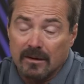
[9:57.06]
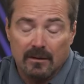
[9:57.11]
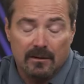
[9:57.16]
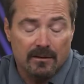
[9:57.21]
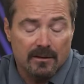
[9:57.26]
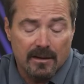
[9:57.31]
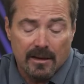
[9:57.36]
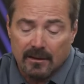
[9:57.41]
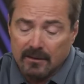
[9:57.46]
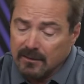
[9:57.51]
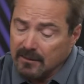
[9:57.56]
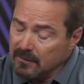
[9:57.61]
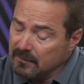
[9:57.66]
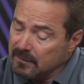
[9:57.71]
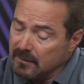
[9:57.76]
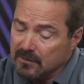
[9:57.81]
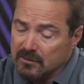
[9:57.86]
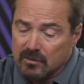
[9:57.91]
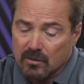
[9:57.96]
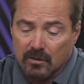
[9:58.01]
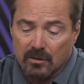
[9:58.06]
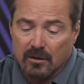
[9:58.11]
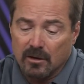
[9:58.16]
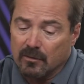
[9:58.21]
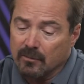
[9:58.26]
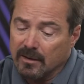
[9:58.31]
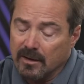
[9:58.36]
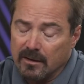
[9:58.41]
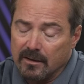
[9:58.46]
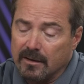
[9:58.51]
lot of neat things going on
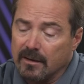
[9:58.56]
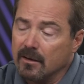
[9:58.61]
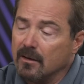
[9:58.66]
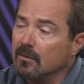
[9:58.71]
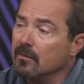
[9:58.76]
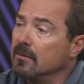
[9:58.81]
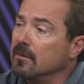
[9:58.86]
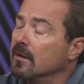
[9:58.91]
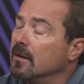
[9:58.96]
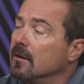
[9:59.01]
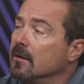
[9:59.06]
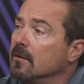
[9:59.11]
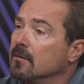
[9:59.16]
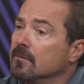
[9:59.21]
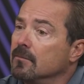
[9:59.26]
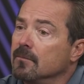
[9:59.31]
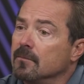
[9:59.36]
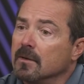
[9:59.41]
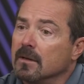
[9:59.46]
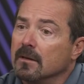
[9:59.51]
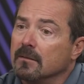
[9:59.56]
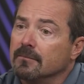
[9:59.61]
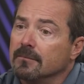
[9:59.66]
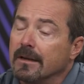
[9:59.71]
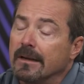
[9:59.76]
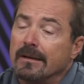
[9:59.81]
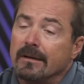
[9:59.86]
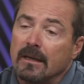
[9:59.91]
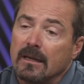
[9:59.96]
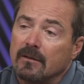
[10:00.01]
right now. And
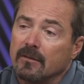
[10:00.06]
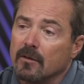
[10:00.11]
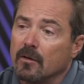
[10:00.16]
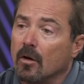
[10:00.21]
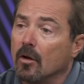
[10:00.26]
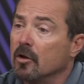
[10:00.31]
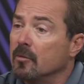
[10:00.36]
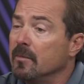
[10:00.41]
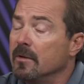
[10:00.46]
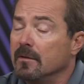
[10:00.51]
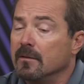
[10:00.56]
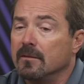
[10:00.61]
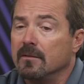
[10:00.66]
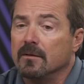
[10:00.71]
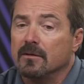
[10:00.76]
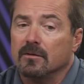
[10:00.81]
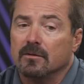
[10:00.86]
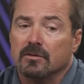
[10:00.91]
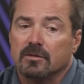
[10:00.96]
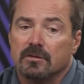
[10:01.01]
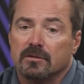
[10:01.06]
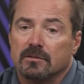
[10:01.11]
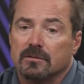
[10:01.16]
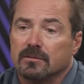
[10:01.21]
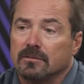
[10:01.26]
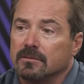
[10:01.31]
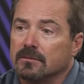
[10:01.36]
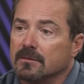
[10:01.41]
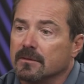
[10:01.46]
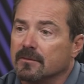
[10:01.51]
again, the aldermen, there's
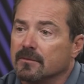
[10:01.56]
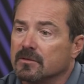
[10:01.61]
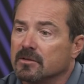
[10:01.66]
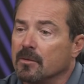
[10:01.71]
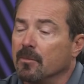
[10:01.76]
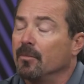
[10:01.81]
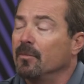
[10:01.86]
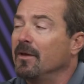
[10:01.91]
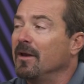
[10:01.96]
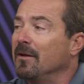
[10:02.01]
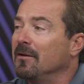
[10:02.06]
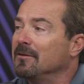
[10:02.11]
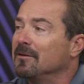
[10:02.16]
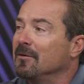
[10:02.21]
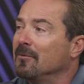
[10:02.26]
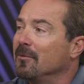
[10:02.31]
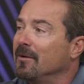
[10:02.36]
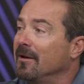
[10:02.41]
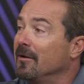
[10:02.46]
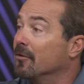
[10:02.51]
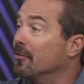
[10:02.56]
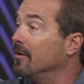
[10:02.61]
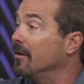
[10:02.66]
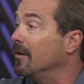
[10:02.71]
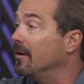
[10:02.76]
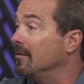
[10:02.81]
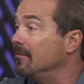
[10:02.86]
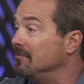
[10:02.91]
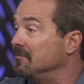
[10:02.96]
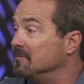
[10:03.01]
some things that we agree
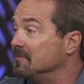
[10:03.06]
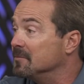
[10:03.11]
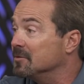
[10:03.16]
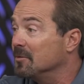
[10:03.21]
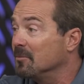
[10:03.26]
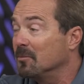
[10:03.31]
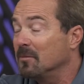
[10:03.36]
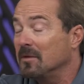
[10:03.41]
on, some